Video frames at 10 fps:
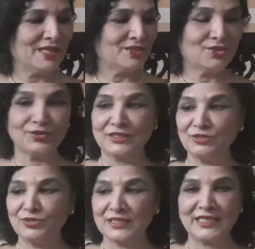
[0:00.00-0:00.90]
So
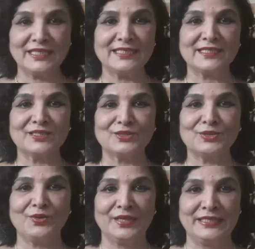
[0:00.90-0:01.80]
you see, this is
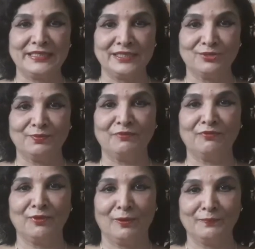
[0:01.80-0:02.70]
so easy to
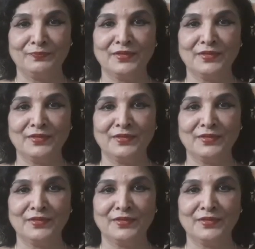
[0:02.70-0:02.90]
perform.